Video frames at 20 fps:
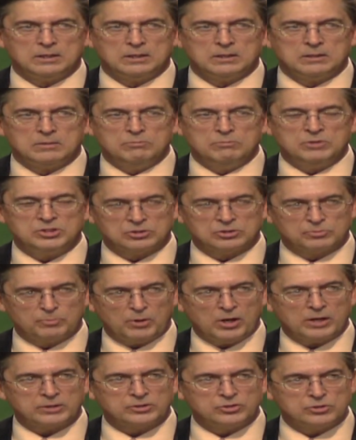Mrs.
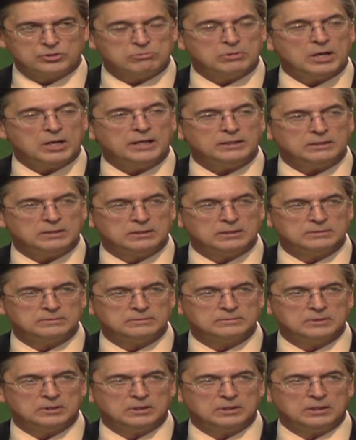Parks, you're right.
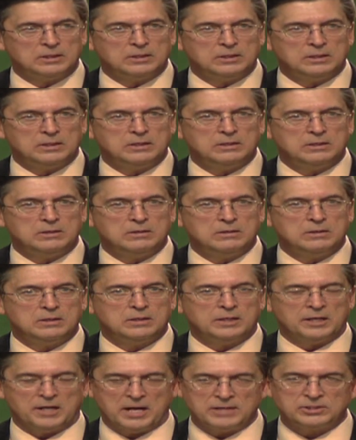
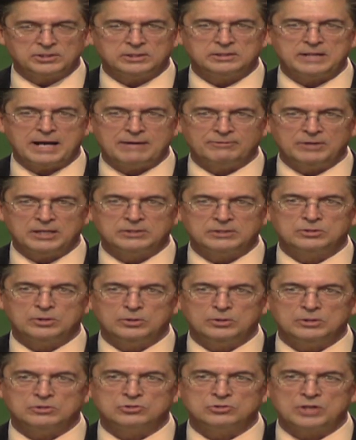Can I sit down next to
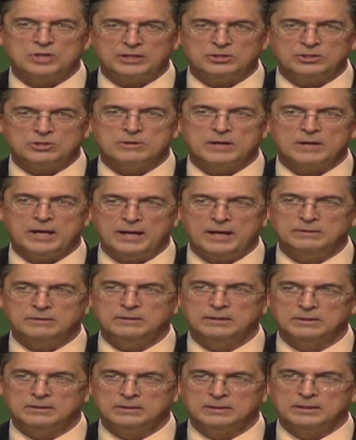you and shake your hand?"
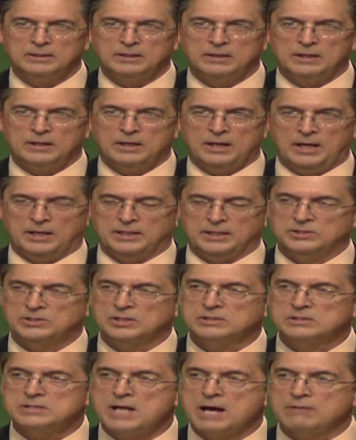And he
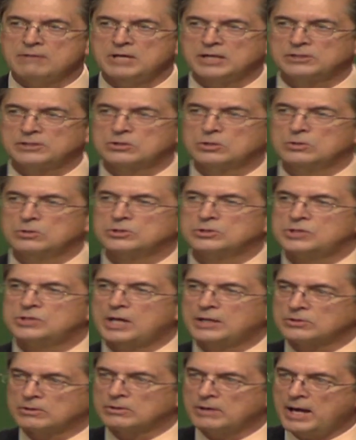sits down next to her,
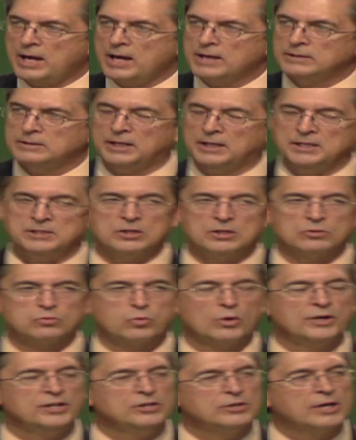shakes her hand, and he says,
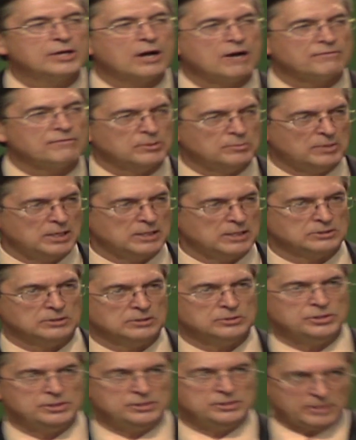"Where do you get off the bus?" And
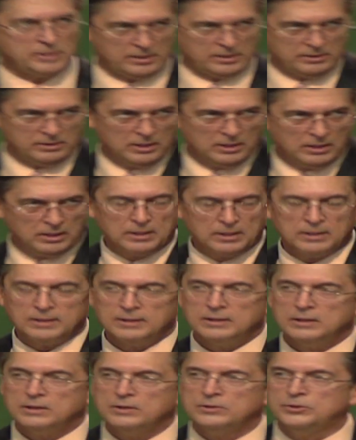she said,
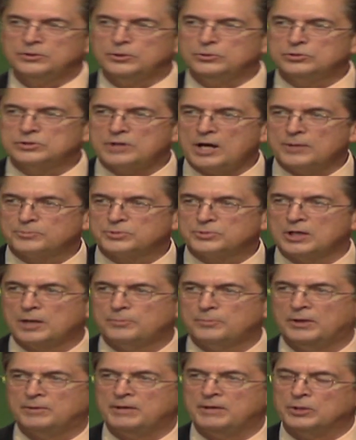"2 stops up
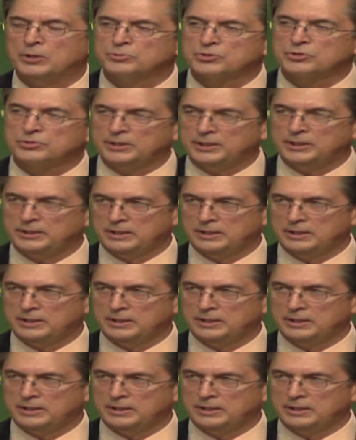on Elm Street."